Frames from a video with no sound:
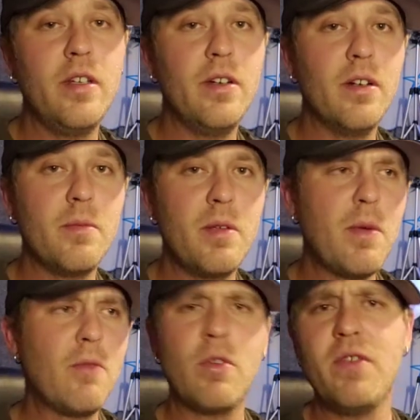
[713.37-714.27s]
You know what I mean?
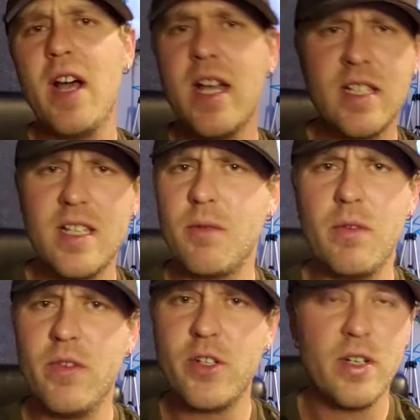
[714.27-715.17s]
My revised, I said
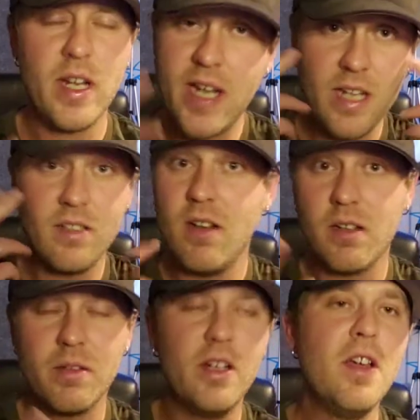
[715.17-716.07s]
revisioned, I can't
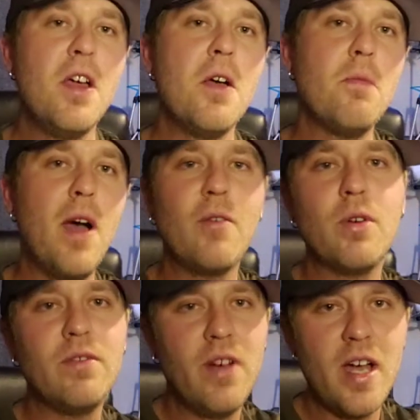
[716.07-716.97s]
talk. You know, my
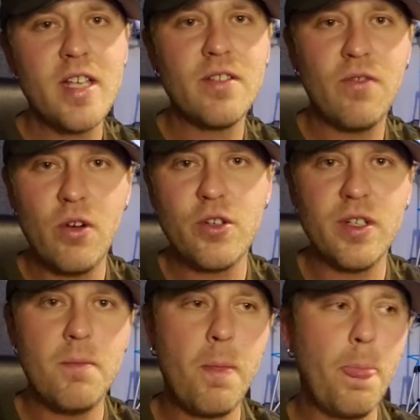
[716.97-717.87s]
revised
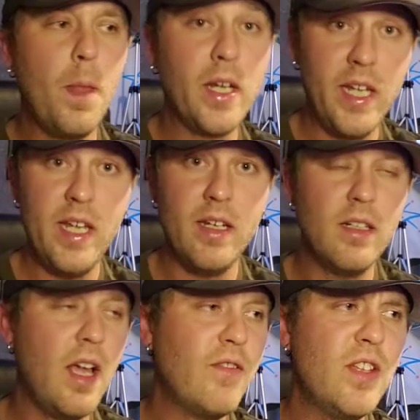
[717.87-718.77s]
version
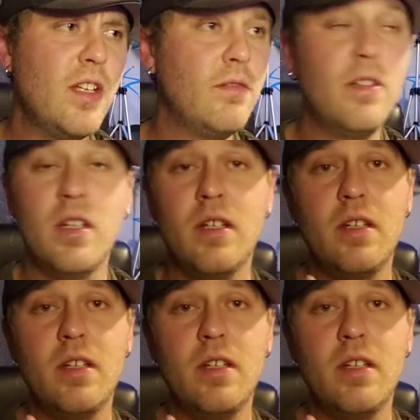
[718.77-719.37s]
again. I've done